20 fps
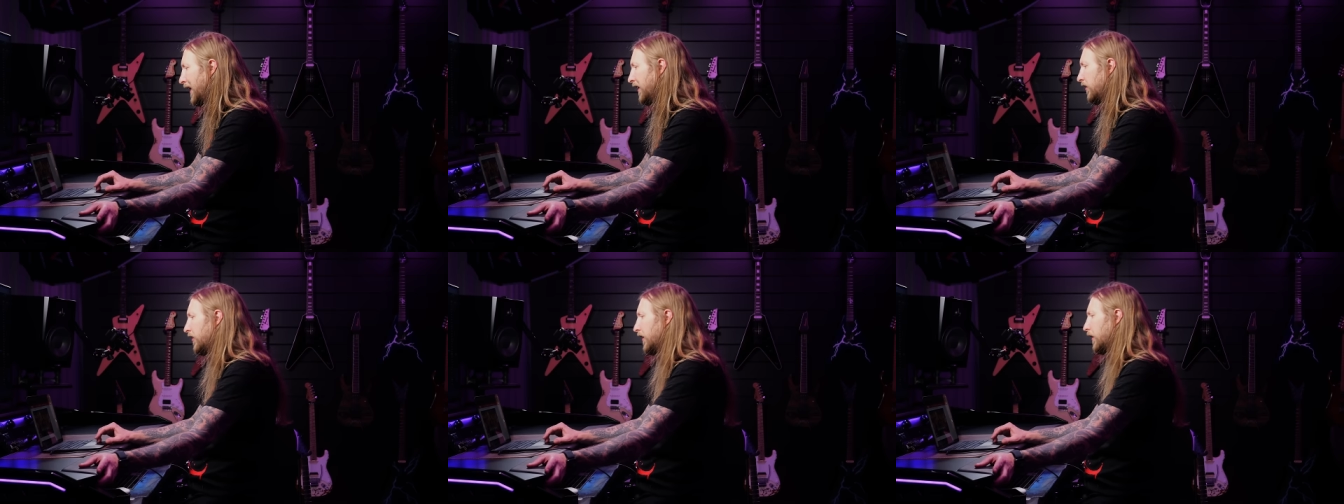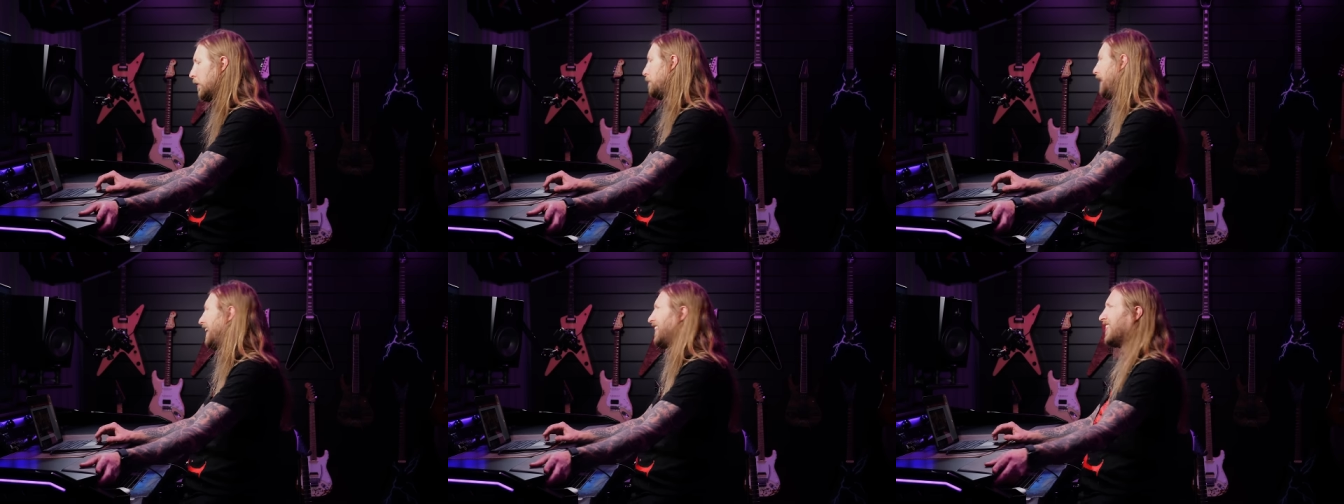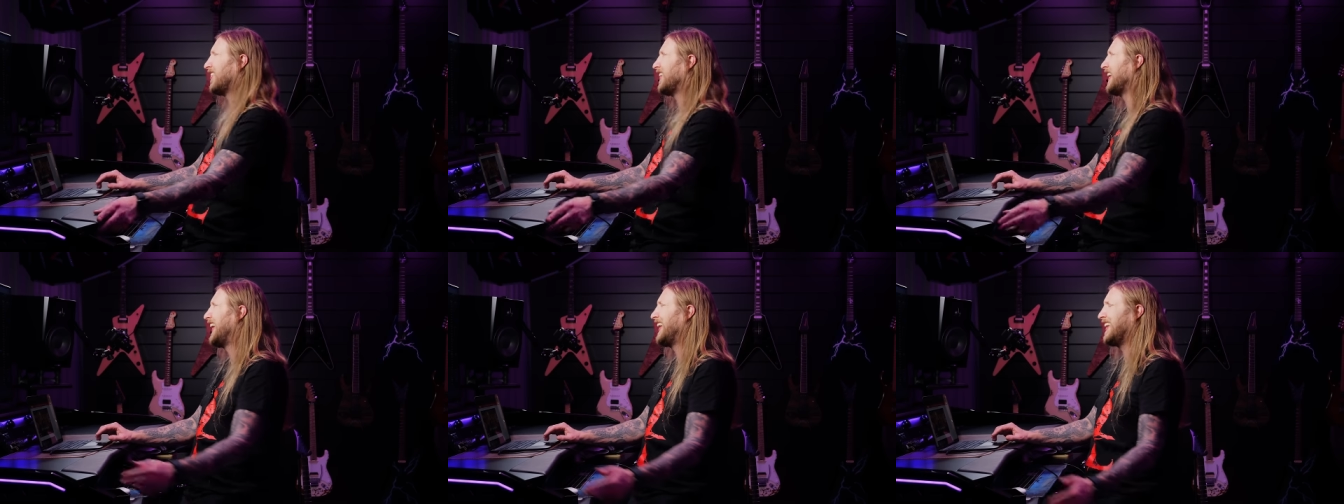
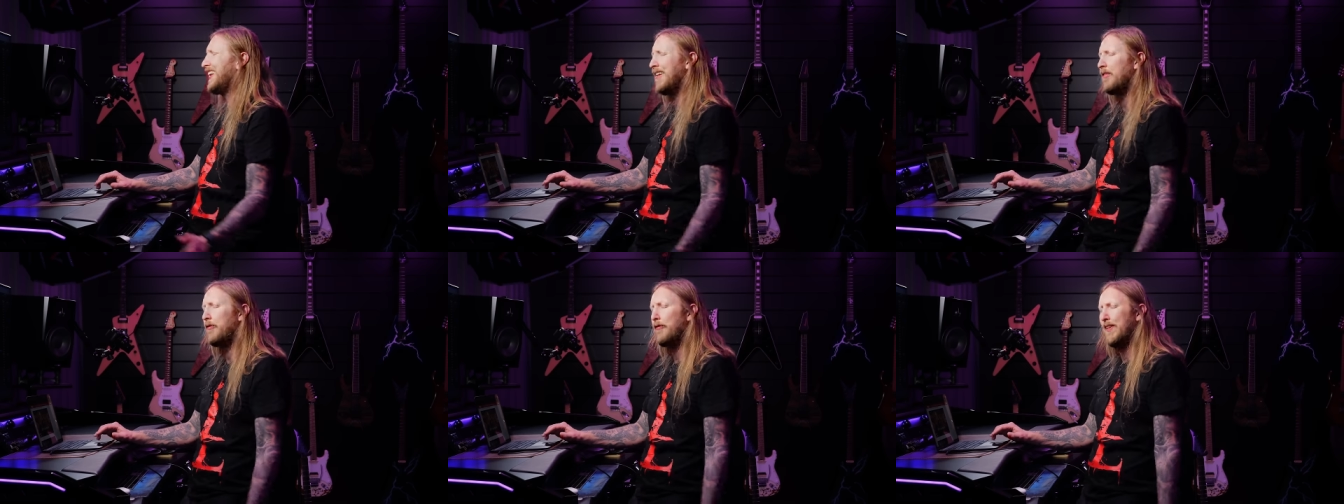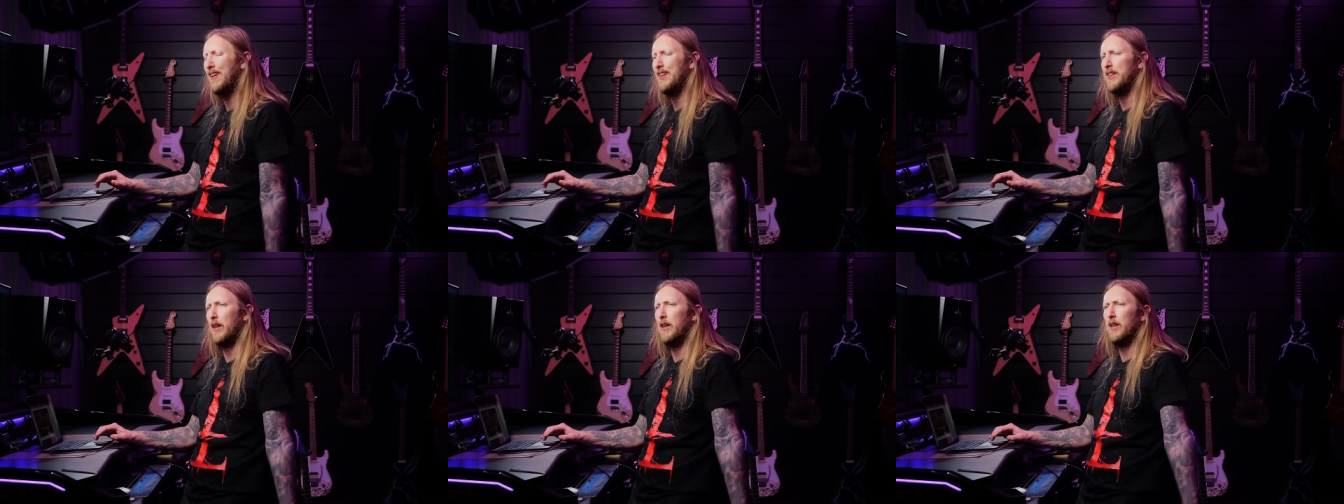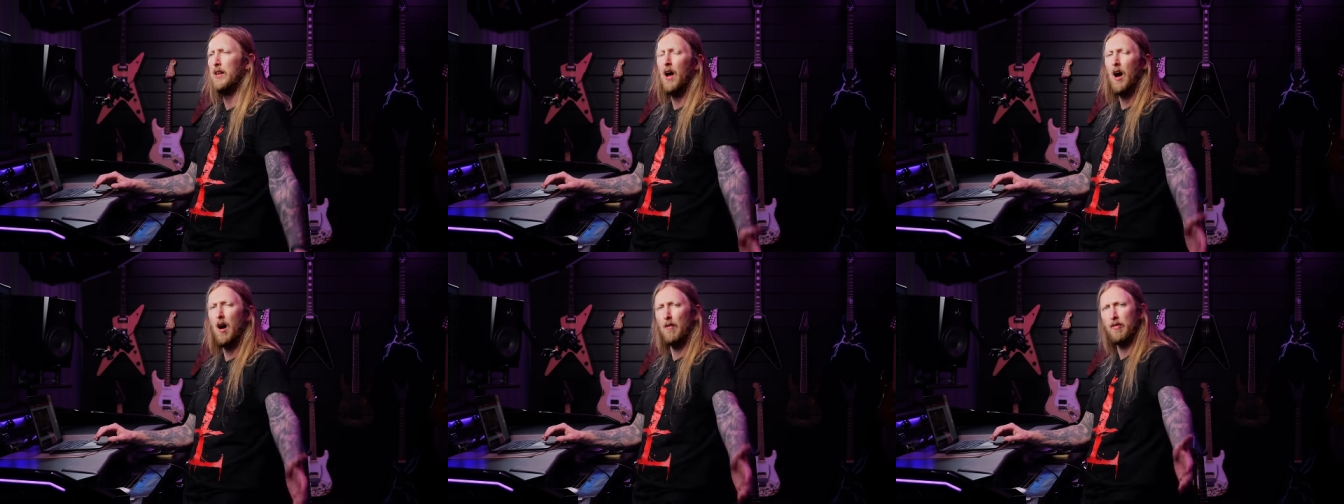basically he didn't feel the
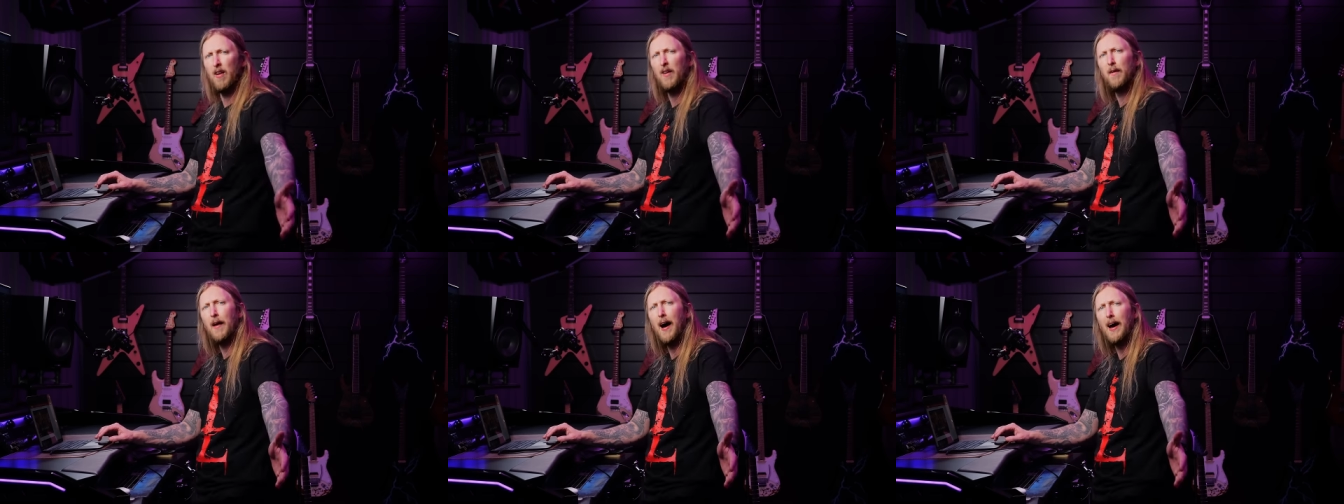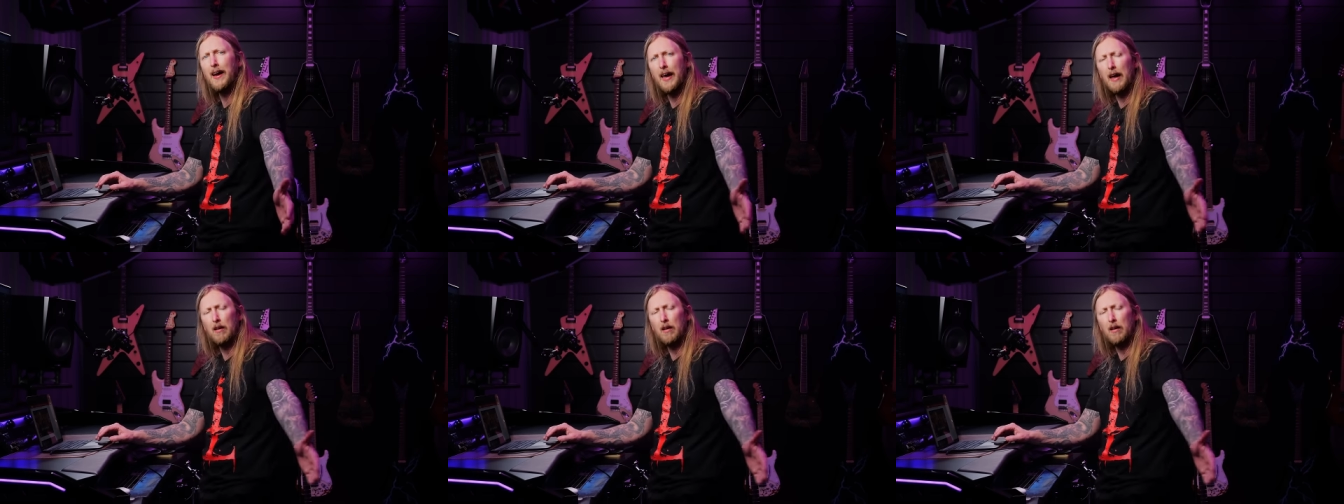love, I